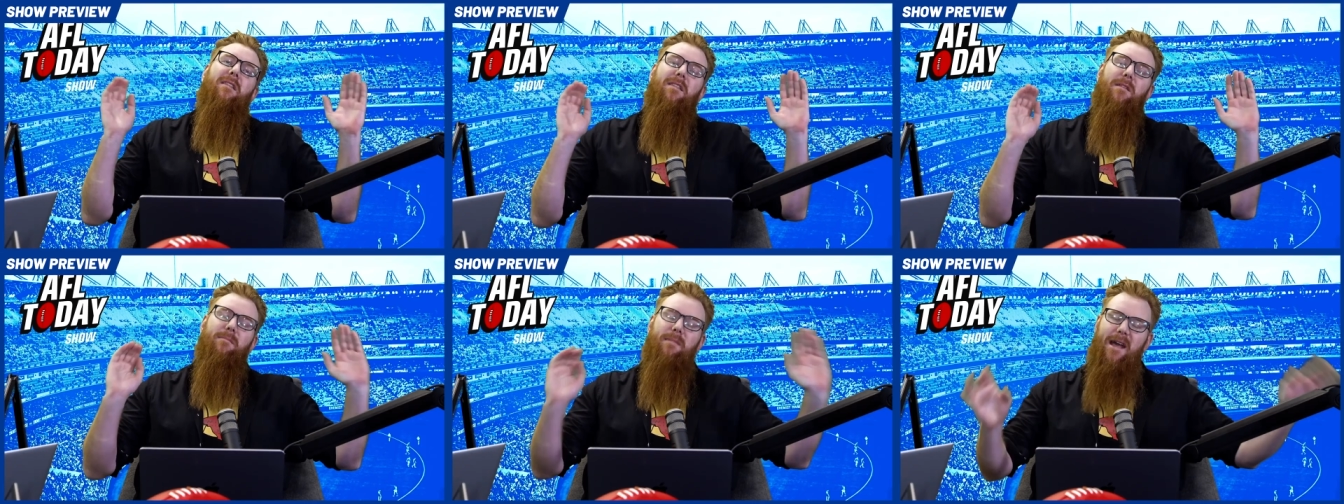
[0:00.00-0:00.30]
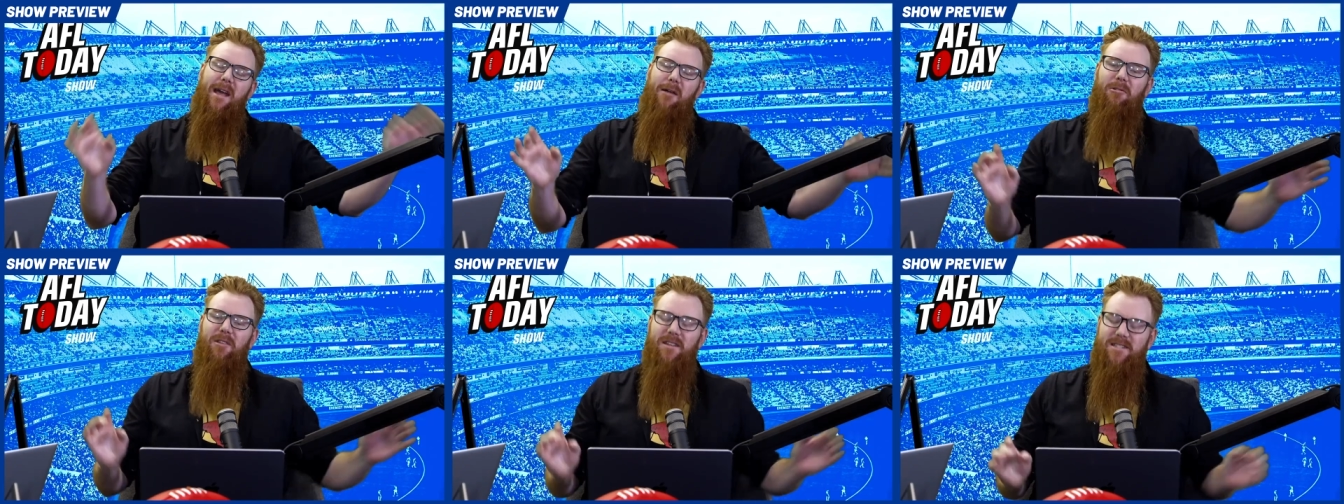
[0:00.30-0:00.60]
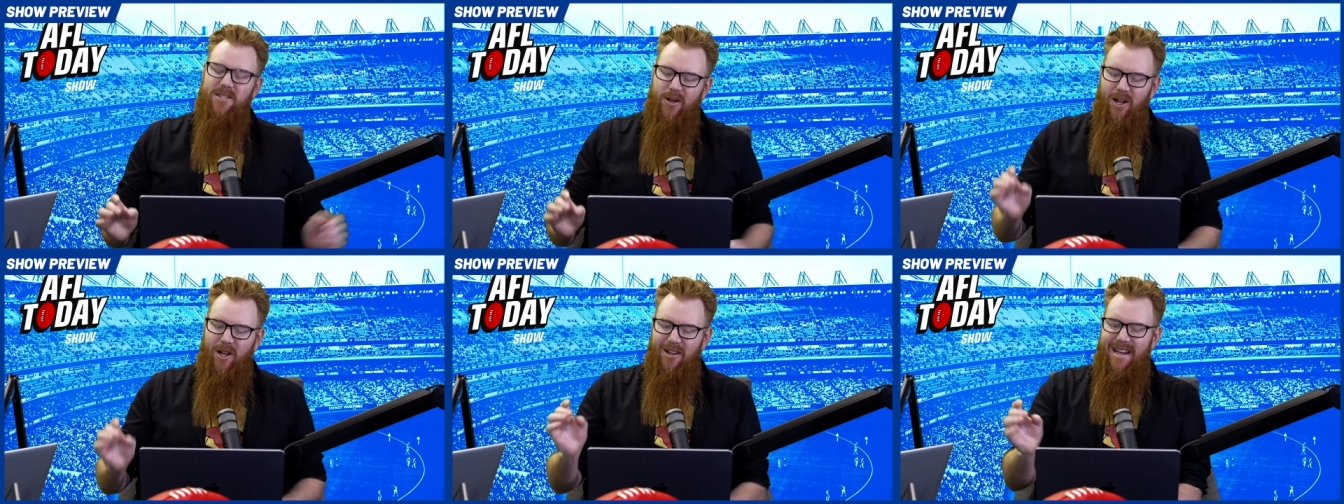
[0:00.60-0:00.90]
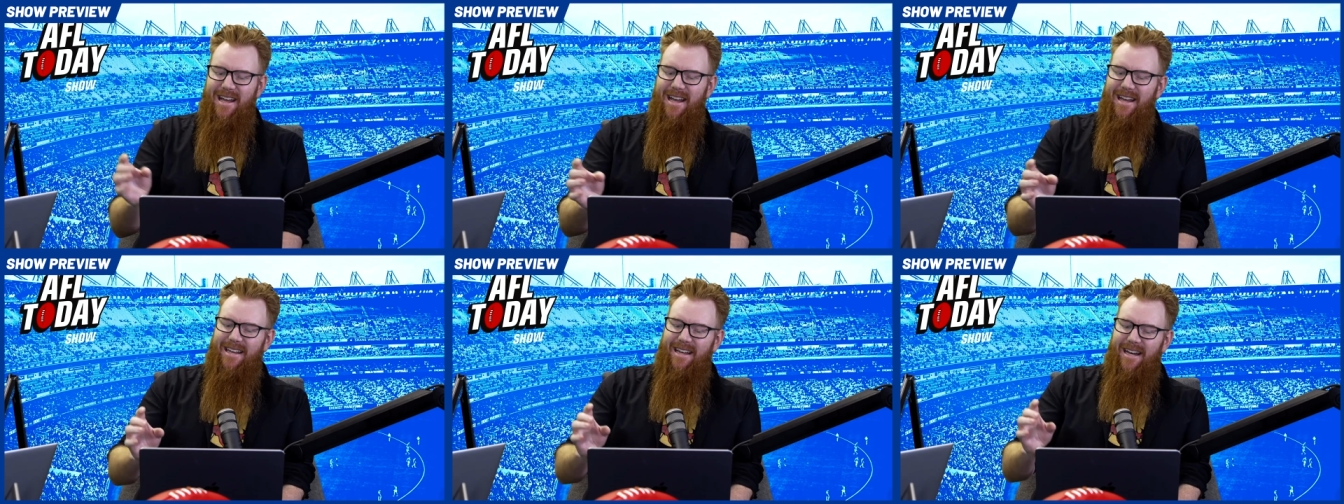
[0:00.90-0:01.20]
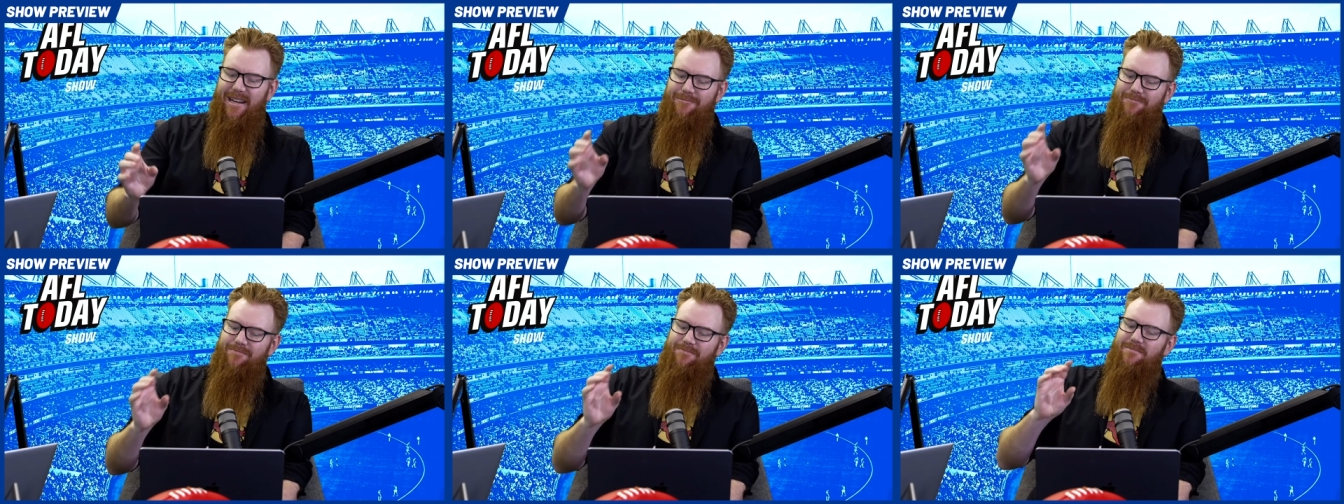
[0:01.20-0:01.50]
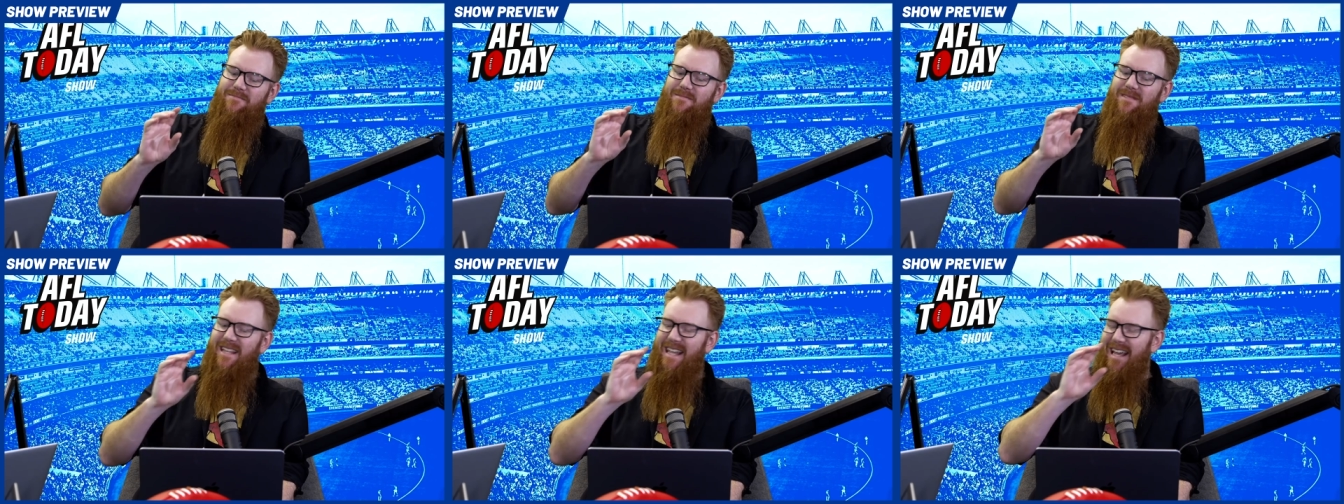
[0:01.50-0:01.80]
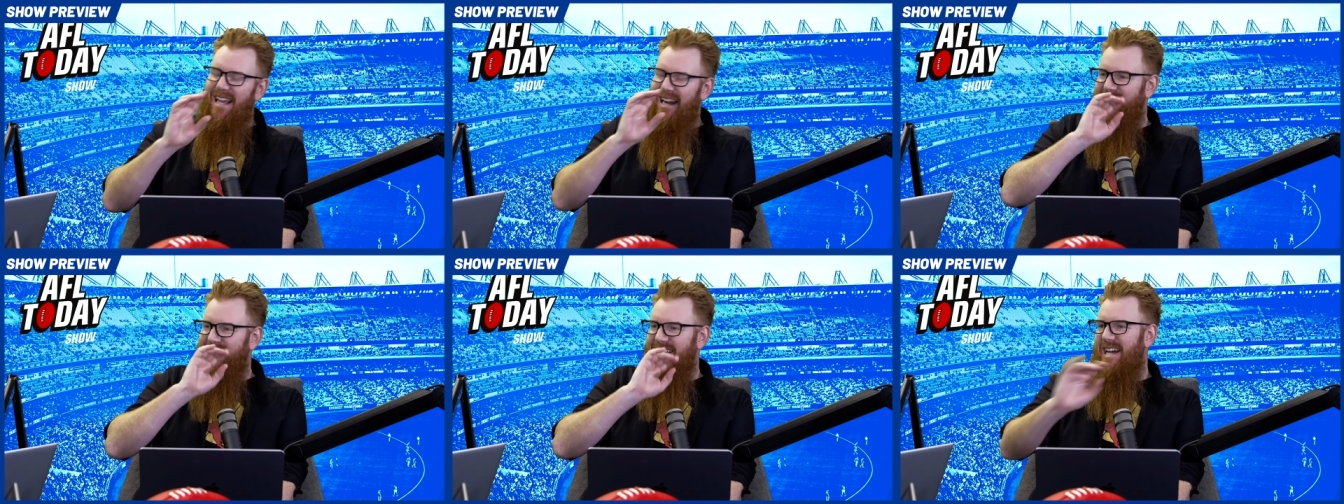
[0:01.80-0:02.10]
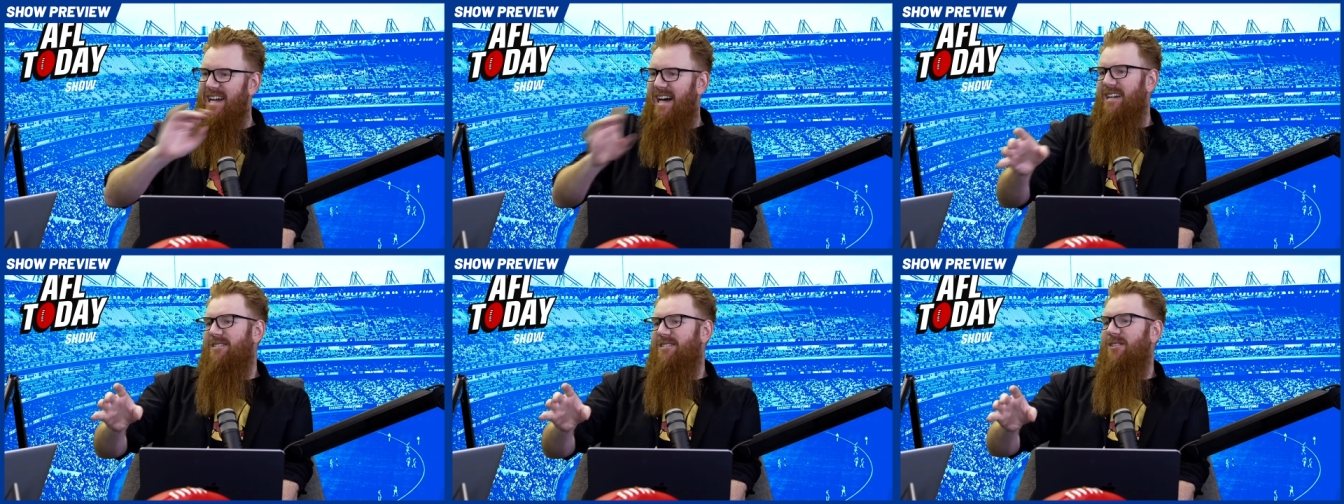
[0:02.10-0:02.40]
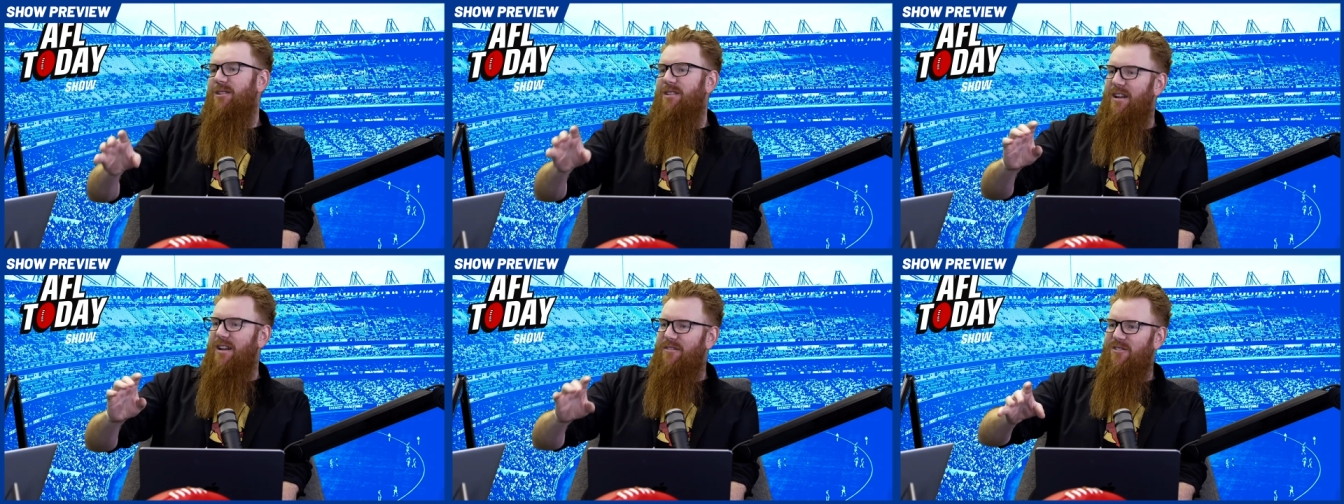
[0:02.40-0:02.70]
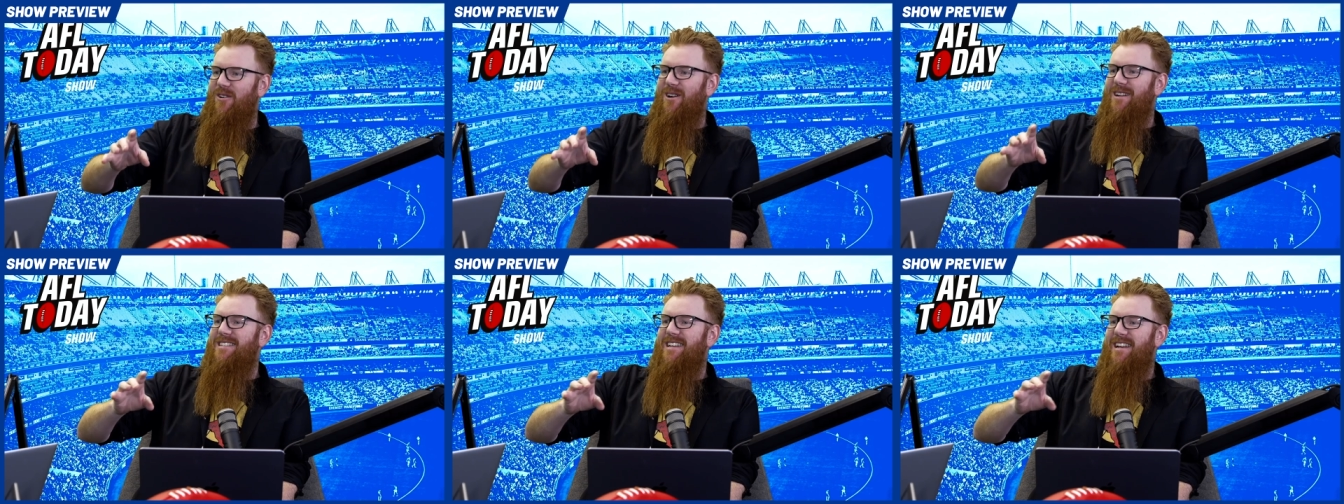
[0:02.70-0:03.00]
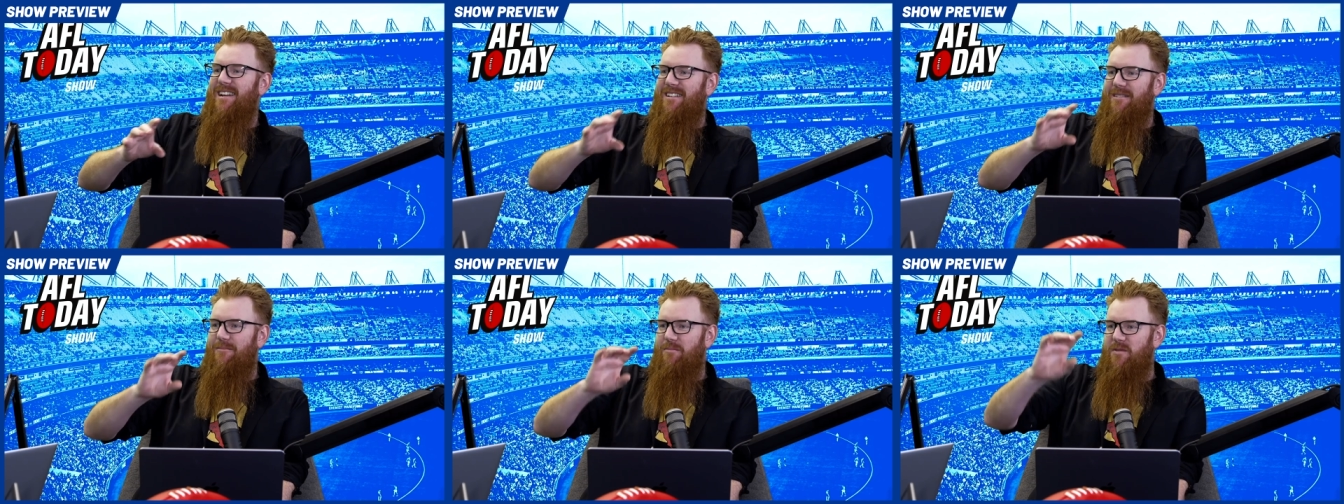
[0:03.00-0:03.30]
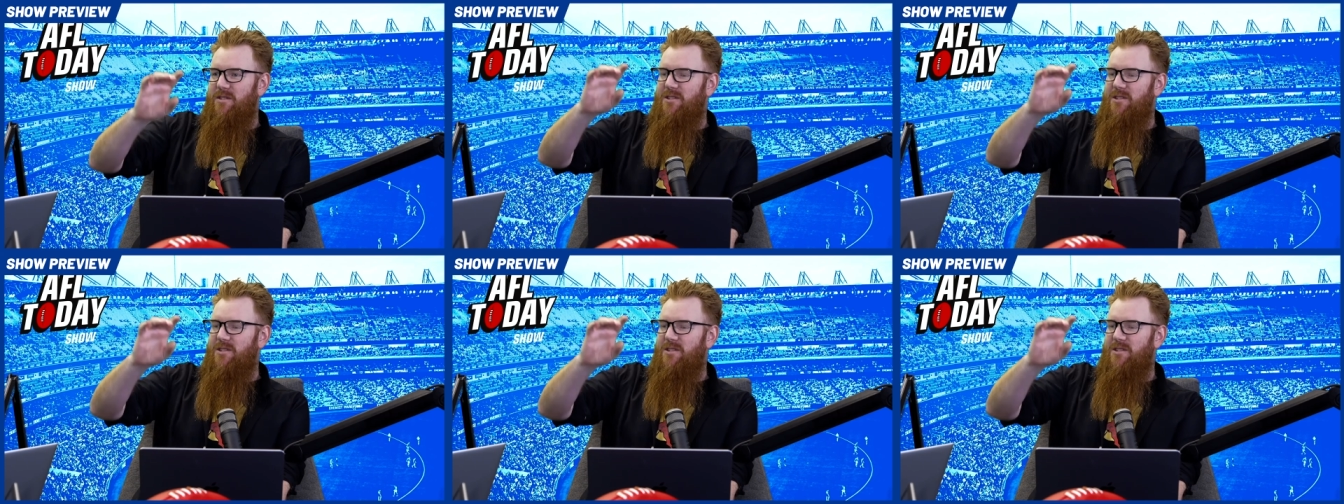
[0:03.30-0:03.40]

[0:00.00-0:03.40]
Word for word: The man with a $2 haircut getting dunked on left, right, and center.